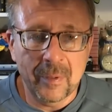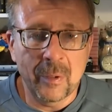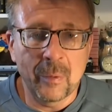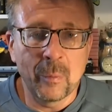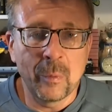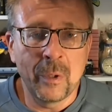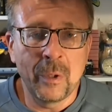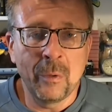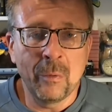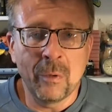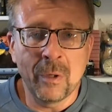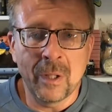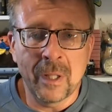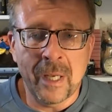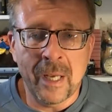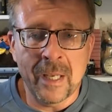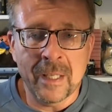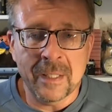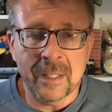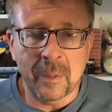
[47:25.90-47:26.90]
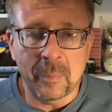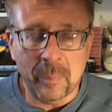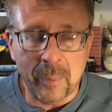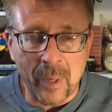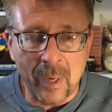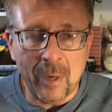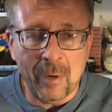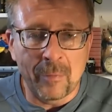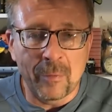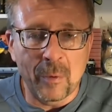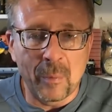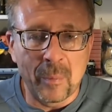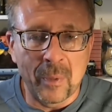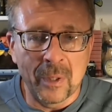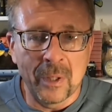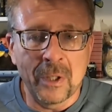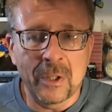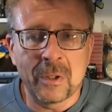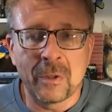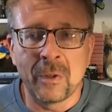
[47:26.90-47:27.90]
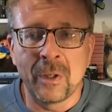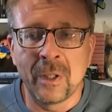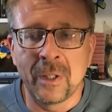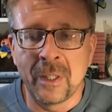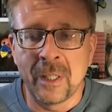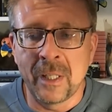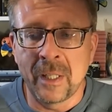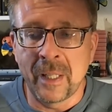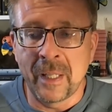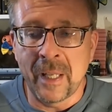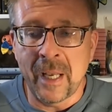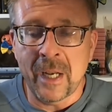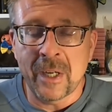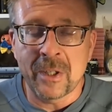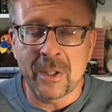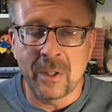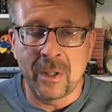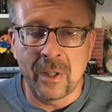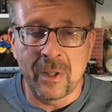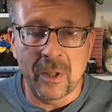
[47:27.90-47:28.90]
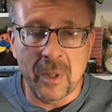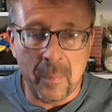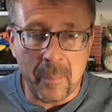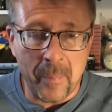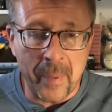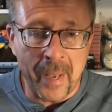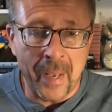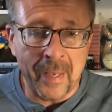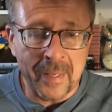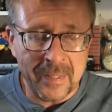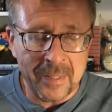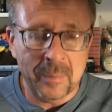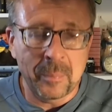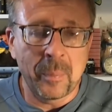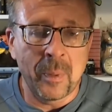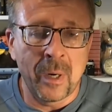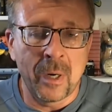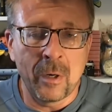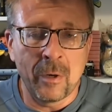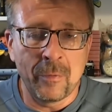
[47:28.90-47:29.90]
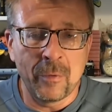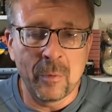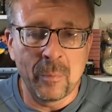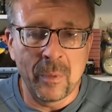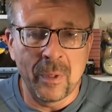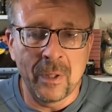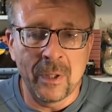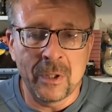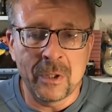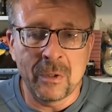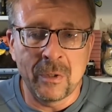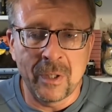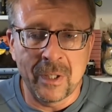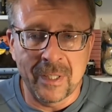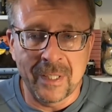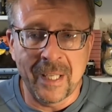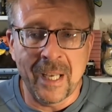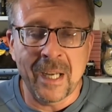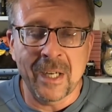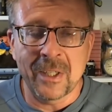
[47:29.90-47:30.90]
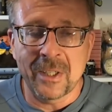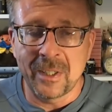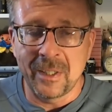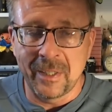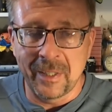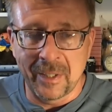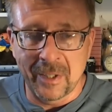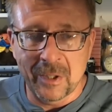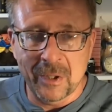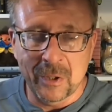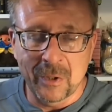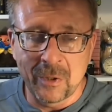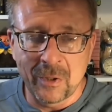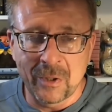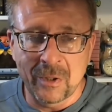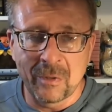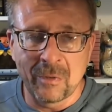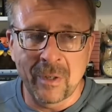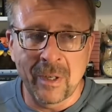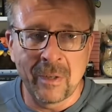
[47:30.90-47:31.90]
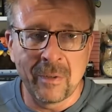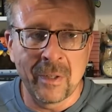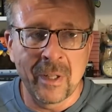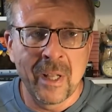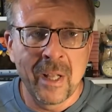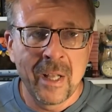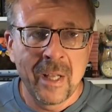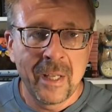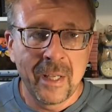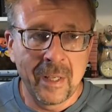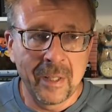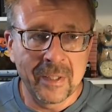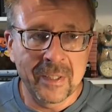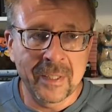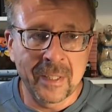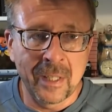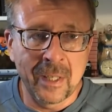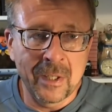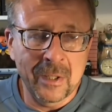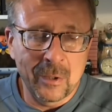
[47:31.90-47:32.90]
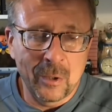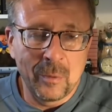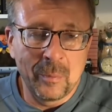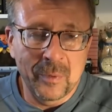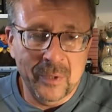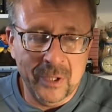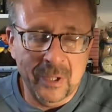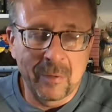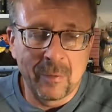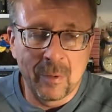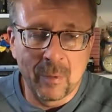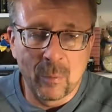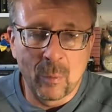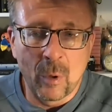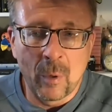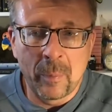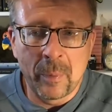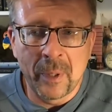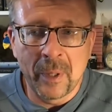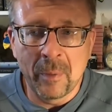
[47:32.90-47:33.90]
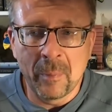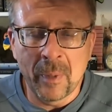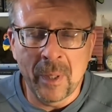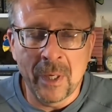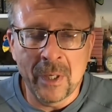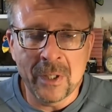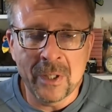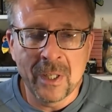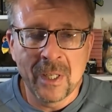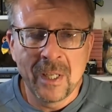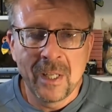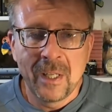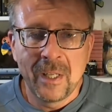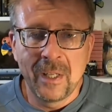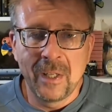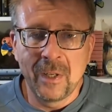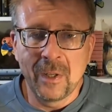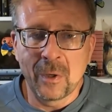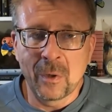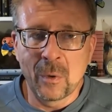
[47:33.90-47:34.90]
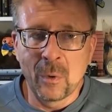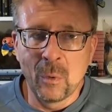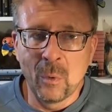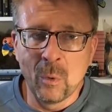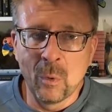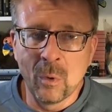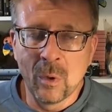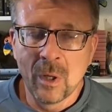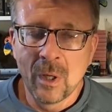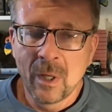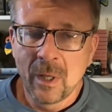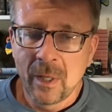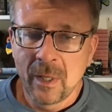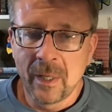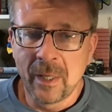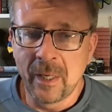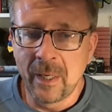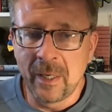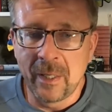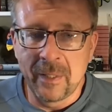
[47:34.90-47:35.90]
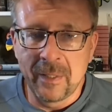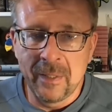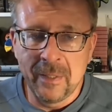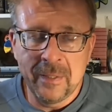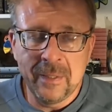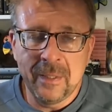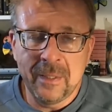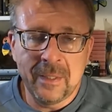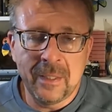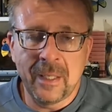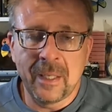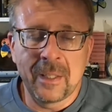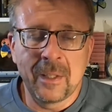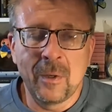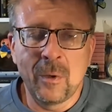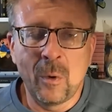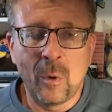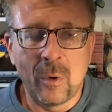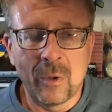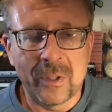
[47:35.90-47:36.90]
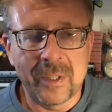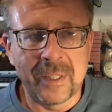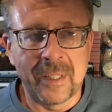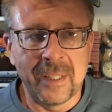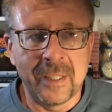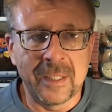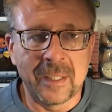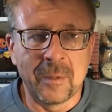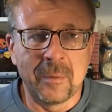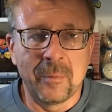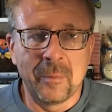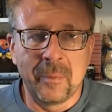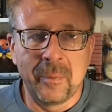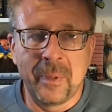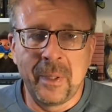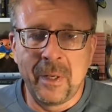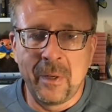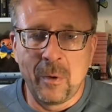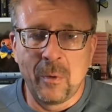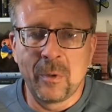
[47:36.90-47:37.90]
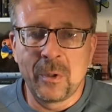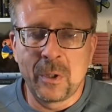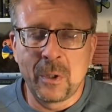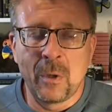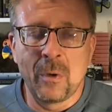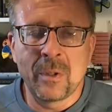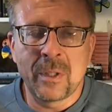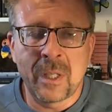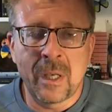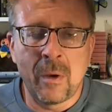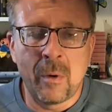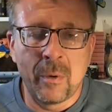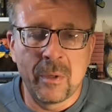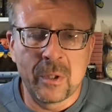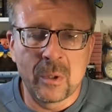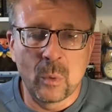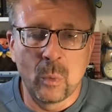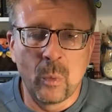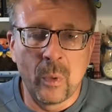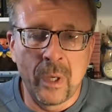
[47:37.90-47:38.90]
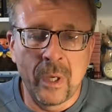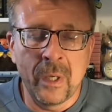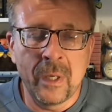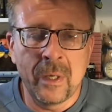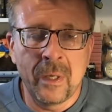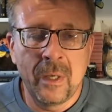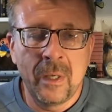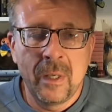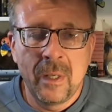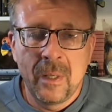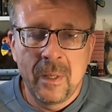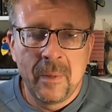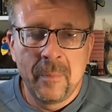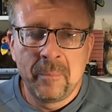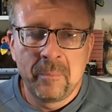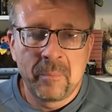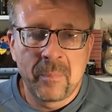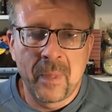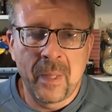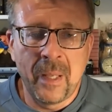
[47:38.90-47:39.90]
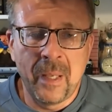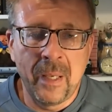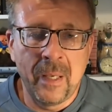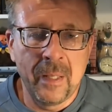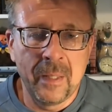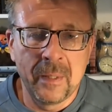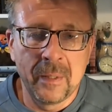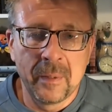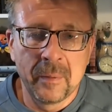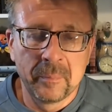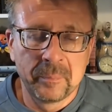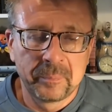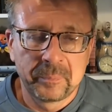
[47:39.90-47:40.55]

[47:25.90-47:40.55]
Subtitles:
when you realize that part of your military, that actually the best part of your military is actually turned around and starts civil war pretty much, and a coup. This is like the whole system, shows how it's weak, and